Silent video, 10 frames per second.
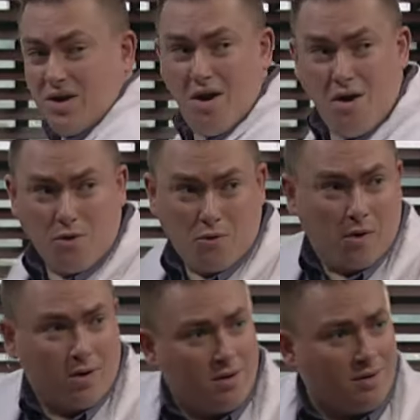you?
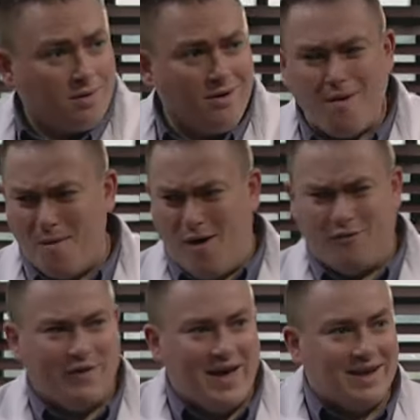Come
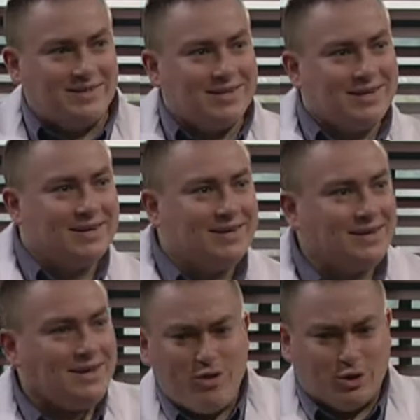off it.
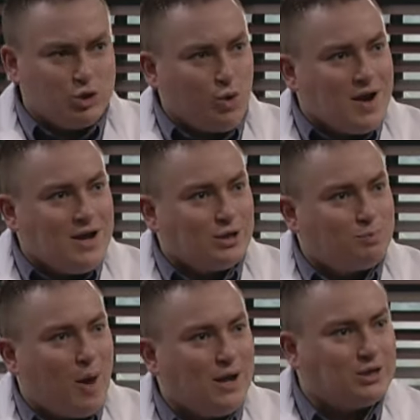You're the
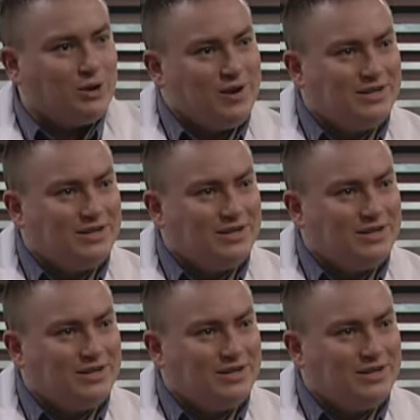trendiest pensioner in